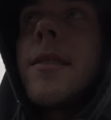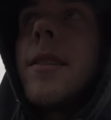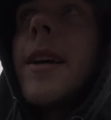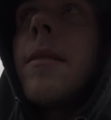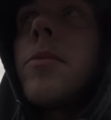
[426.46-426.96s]
it's a
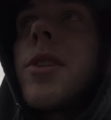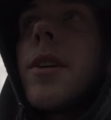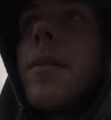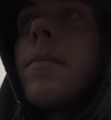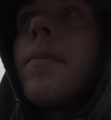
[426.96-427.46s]
damn
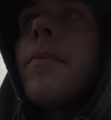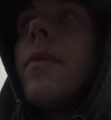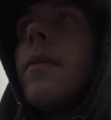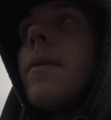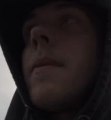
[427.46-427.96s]
shame.
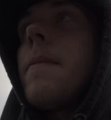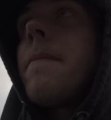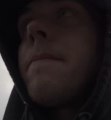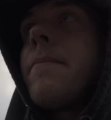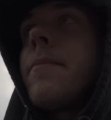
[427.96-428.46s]
Fuck that.
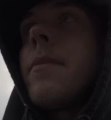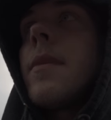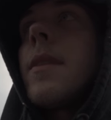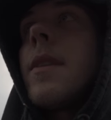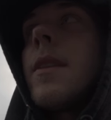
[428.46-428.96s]
It's fake, man.